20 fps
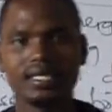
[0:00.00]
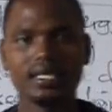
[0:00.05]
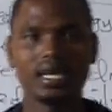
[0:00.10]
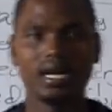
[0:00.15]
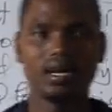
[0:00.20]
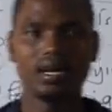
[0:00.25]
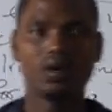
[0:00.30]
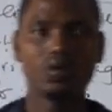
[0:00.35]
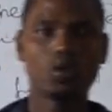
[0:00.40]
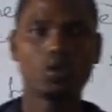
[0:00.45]

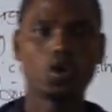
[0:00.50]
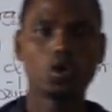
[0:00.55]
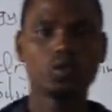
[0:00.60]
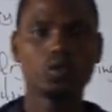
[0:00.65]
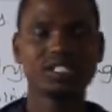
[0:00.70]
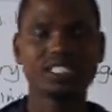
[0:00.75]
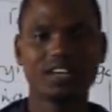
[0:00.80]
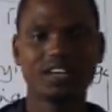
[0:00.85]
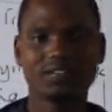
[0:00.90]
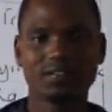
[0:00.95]
or
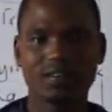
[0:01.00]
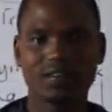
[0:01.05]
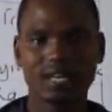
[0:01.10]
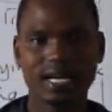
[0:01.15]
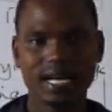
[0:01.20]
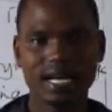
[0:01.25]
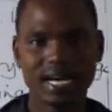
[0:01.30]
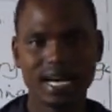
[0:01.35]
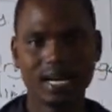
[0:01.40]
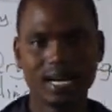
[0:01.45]
which
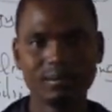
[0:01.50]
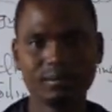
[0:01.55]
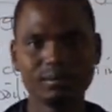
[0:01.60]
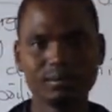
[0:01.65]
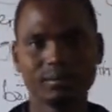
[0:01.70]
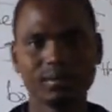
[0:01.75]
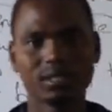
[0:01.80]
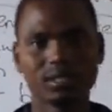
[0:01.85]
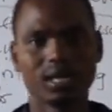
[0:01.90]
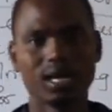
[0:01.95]
have
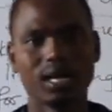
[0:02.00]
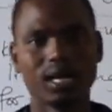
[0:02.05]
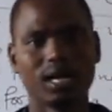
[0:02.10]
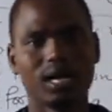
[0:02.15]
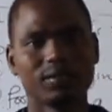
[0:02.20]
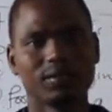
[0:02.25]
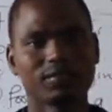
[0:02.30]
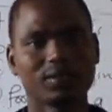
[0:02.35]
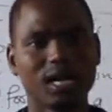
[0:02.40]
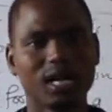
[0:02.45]

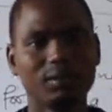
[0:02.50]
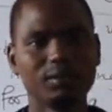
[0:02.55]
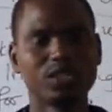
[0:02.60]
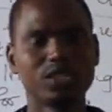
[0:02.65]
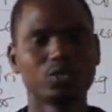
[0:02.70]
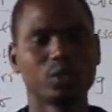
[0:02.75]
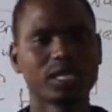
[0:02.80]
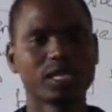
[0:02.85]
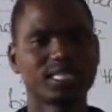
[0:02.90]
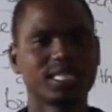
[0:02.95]
come
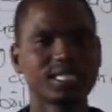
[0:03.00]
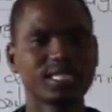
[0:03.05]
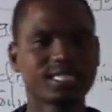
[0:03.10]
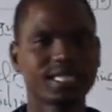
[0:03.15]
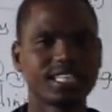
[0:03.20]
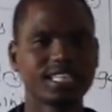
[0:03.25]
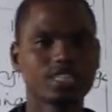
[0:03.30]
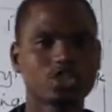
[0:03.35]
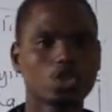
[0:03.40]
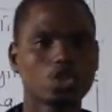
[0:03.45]
into
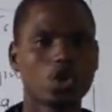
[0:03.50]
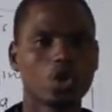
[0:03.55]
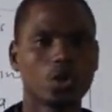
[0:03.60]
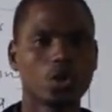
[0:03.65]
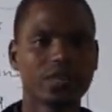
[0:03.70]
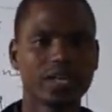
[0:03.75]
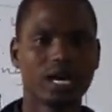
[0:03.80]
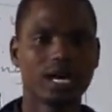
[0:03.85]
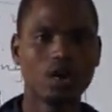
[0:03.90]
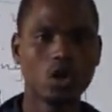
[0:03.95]
existence on
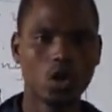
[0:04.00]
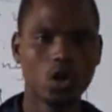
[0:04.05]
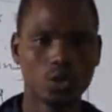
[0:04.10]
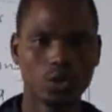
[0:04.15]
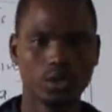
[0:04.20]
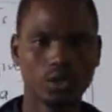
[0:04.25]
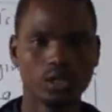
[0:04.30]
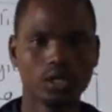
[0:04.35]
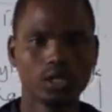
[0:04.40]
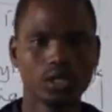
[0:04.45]
their
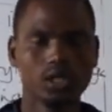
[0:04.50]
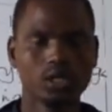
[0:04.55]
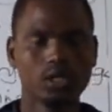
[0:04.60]
own.